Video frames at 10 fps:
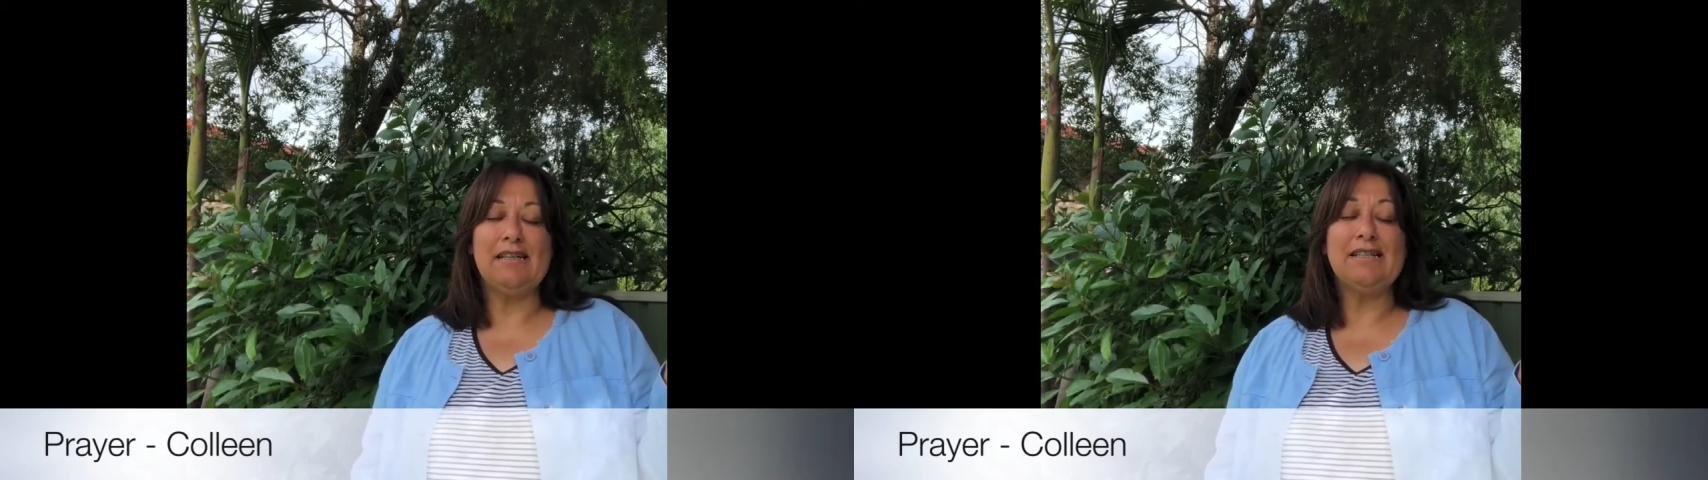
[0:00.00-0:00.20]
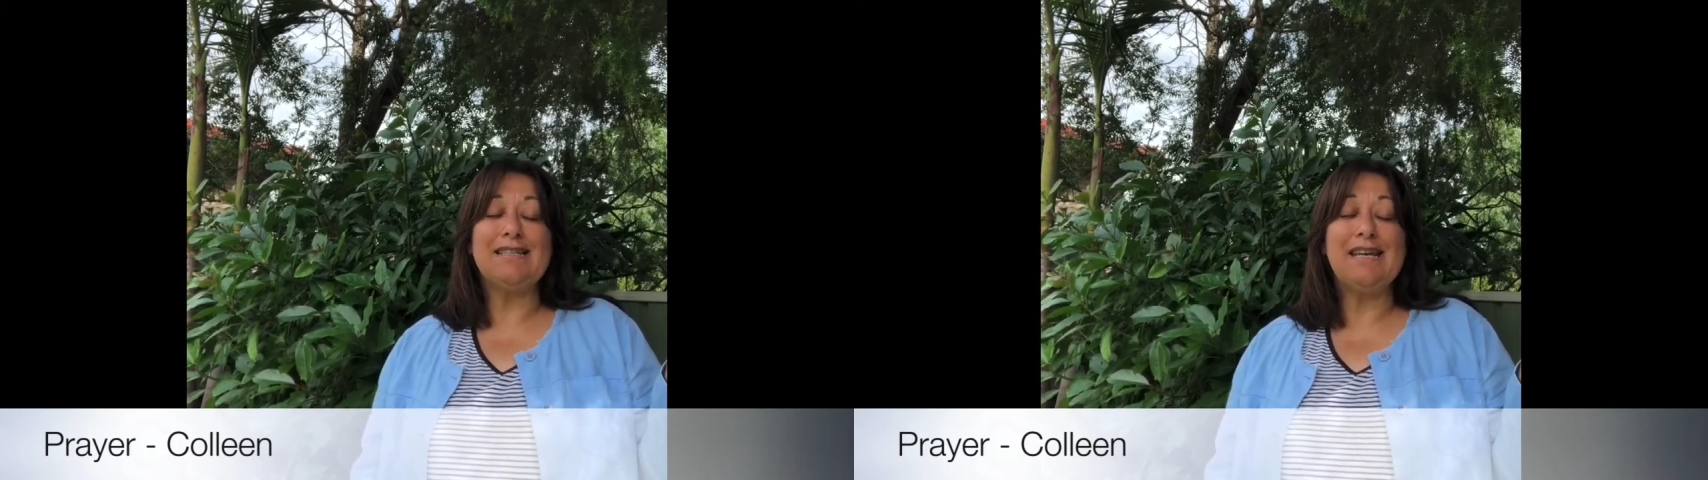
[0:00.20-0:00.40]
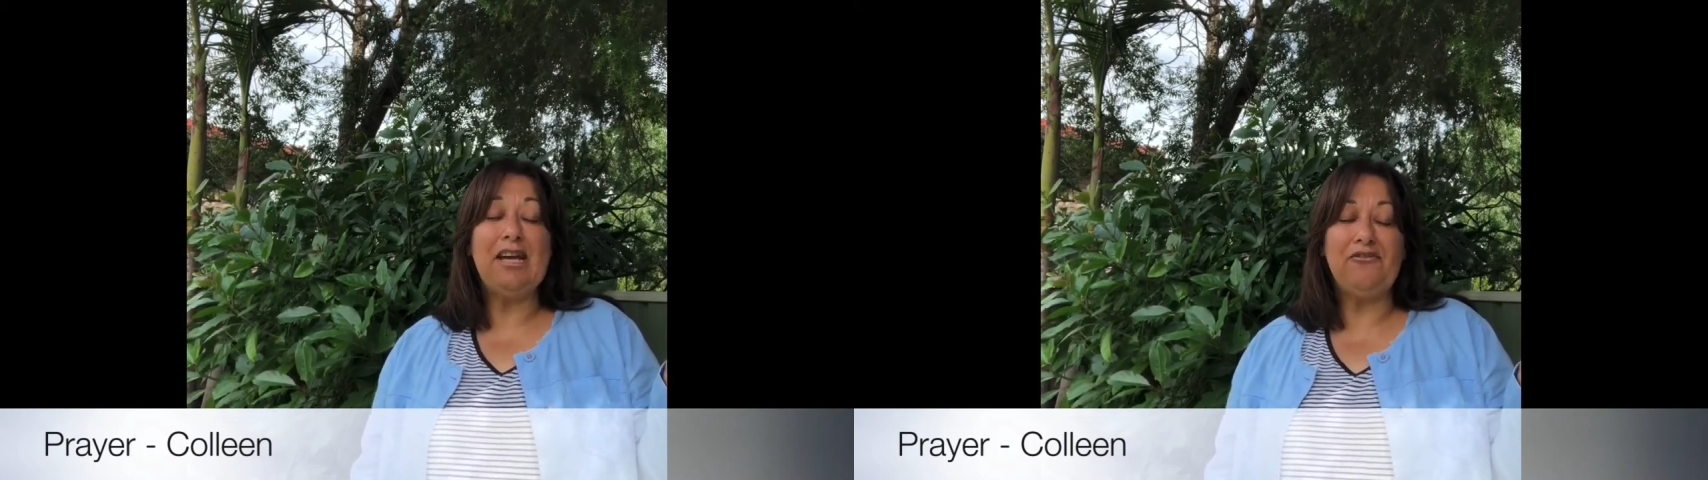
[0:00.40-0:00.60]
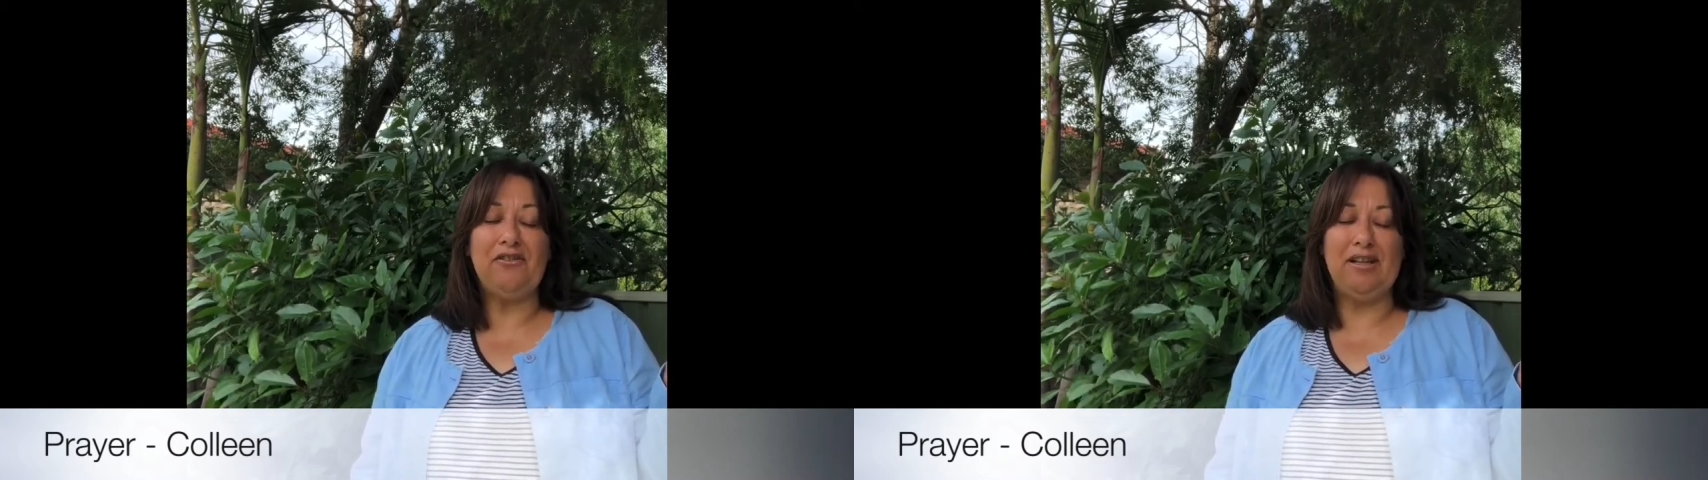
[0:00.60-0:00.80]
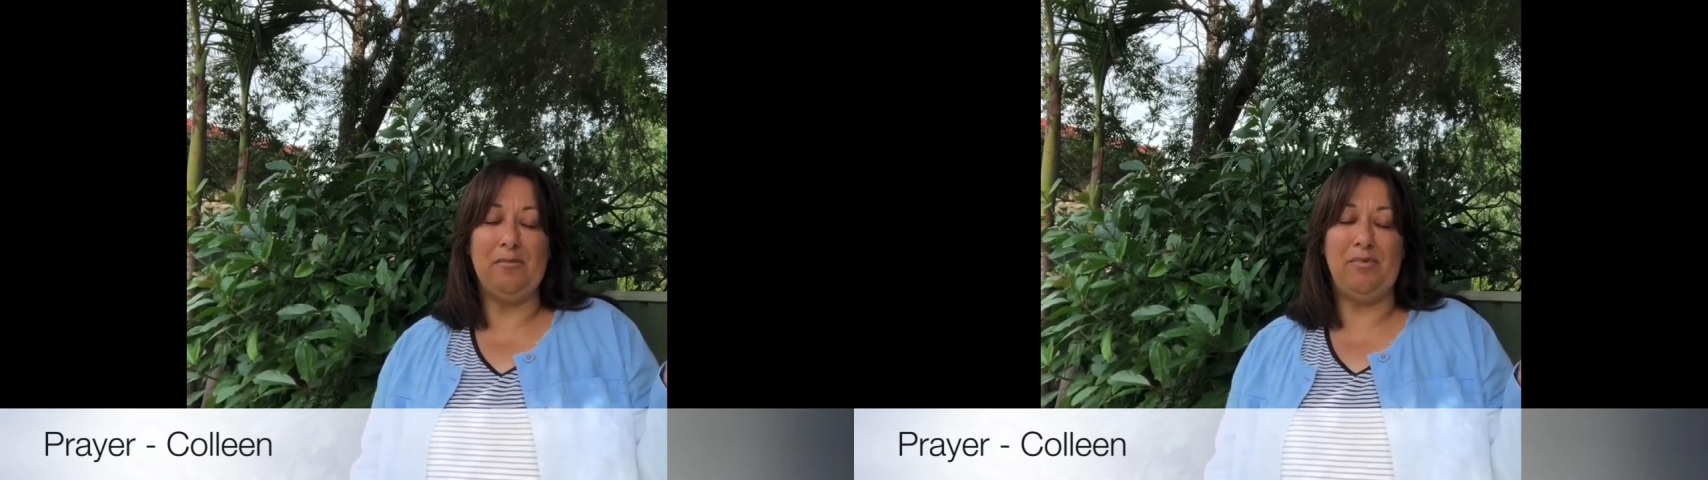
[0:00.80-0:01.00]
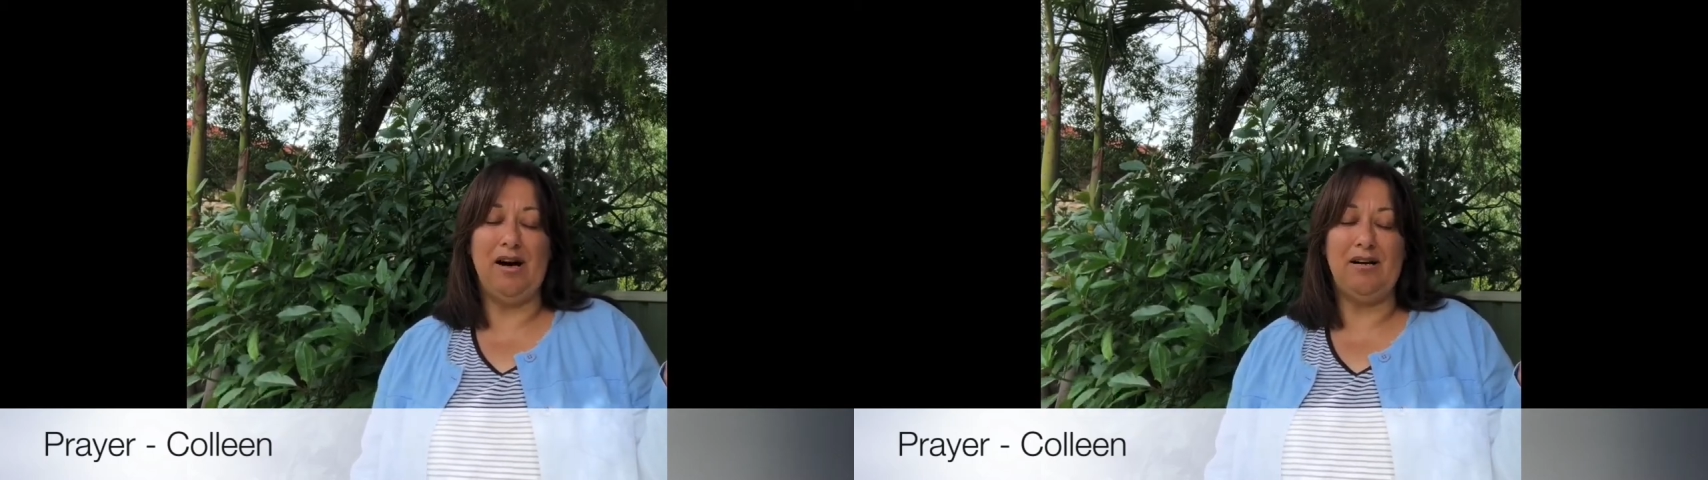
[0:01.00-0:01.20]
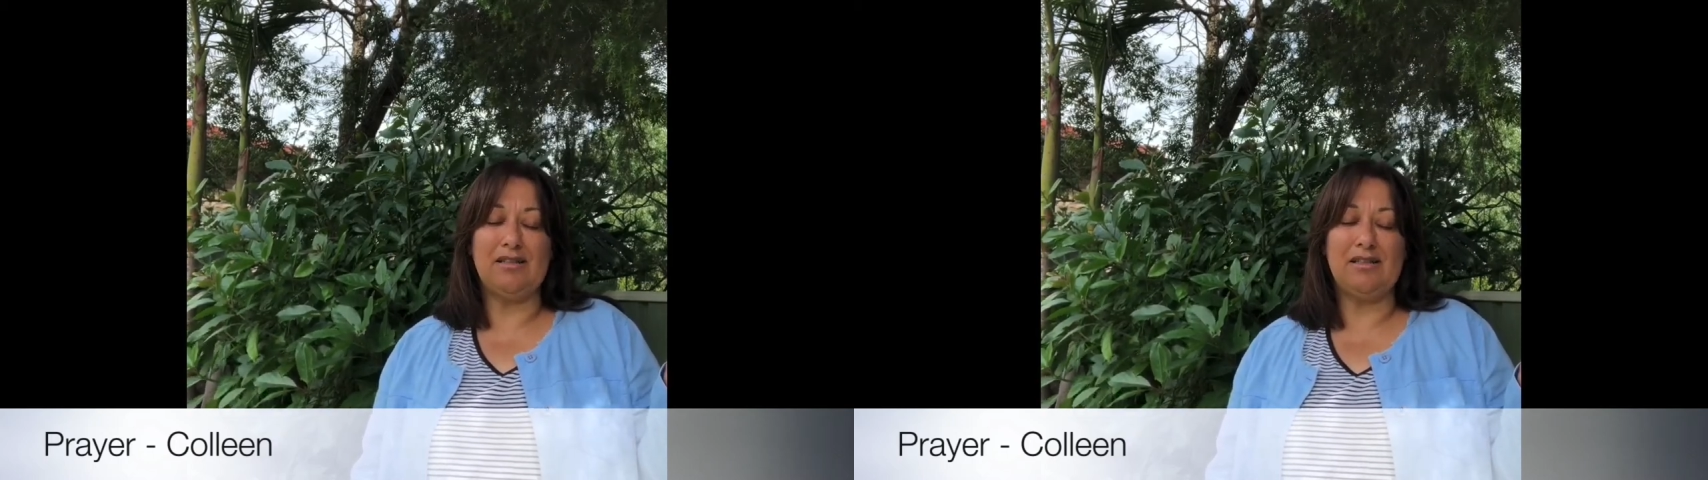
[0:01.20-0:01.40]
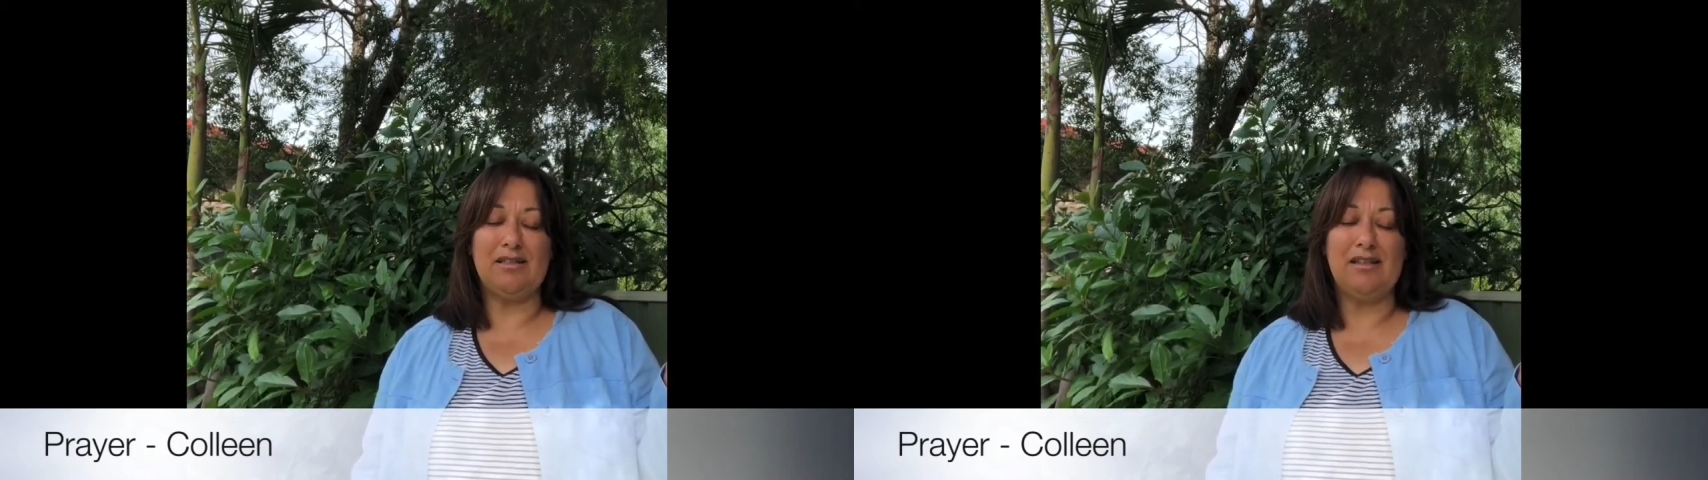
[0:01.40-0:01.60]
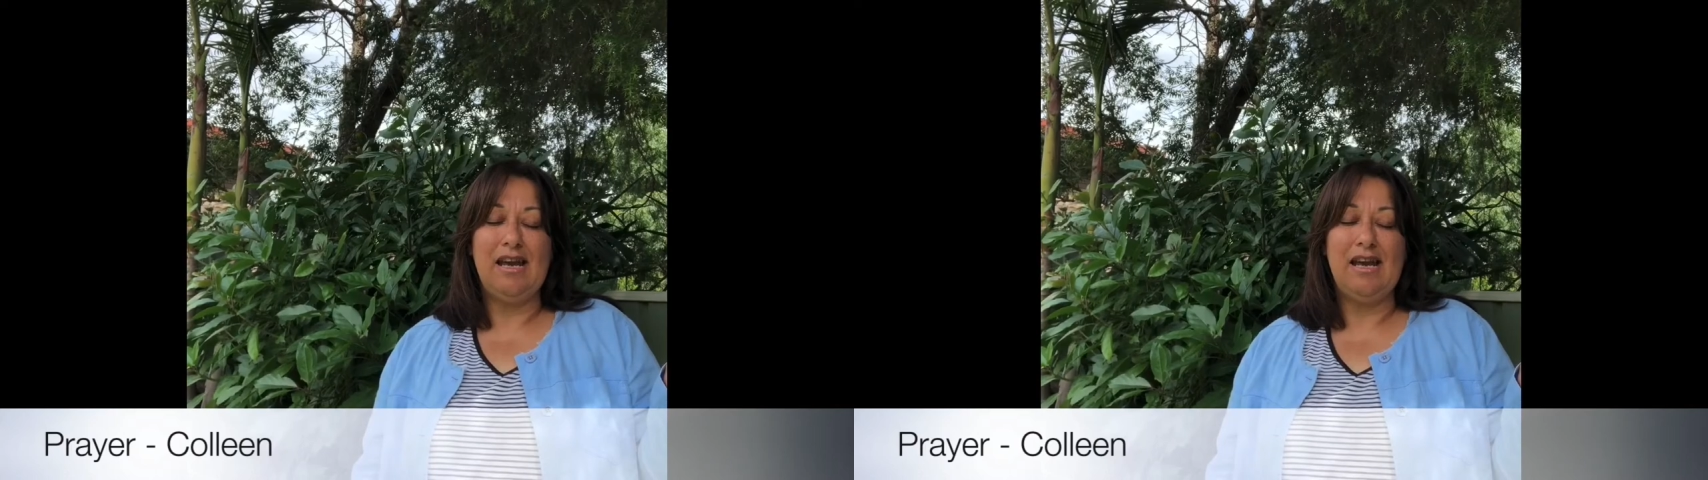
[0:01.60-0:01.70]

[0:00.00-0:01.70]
safe in the past